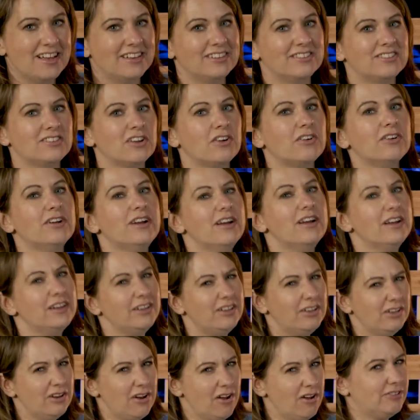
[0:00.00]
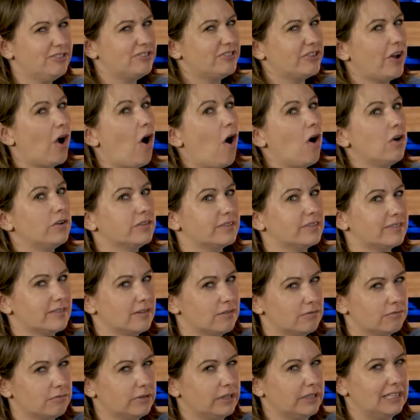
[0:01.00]
So, you know, dogs
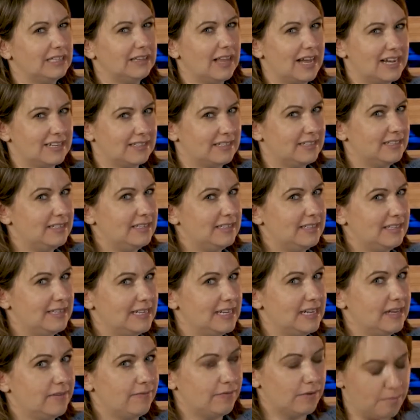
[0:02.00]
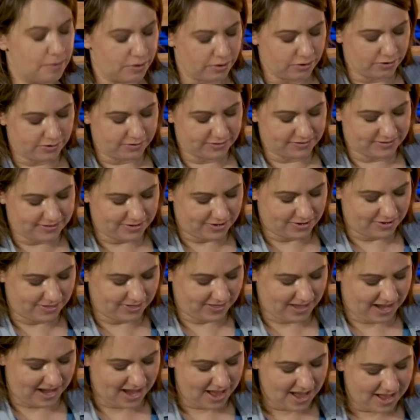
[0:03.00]
really like to dig for bones, don't
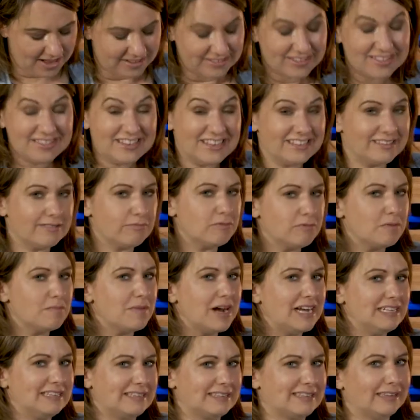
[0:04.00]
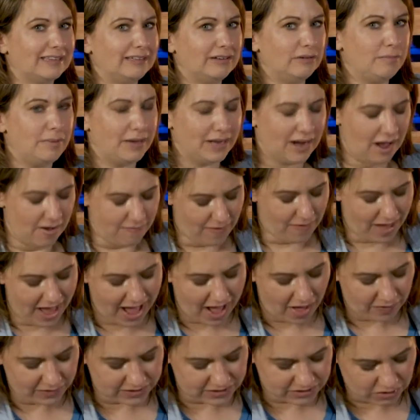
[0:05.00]
they? So this reminds us a little bit of
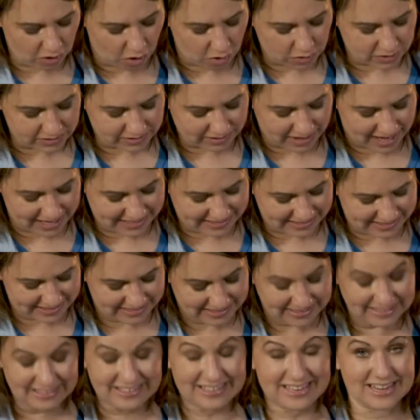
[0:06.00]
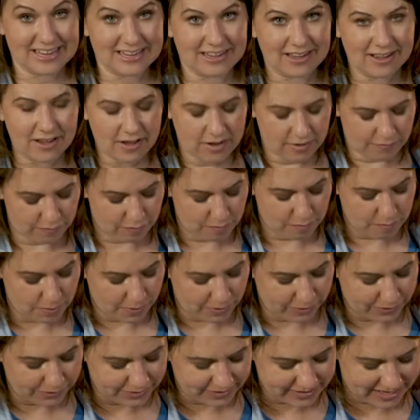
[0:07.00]
how the dogs like to dig for
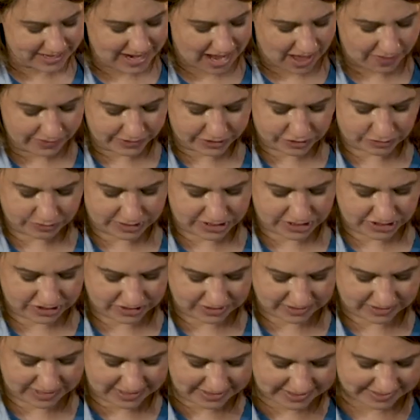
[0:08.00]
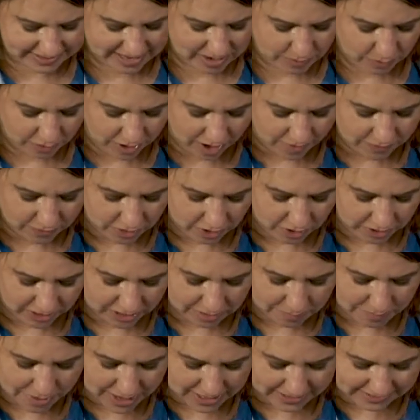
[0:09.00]
bones and other treasures. Let's see what I've got
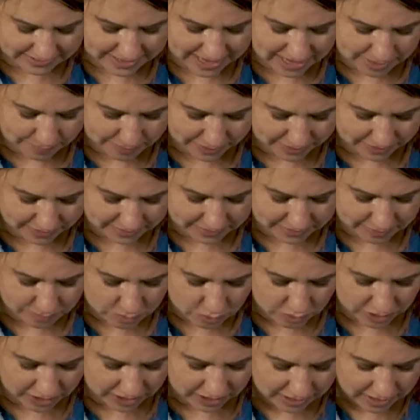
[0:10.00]
in my sand pit this morning.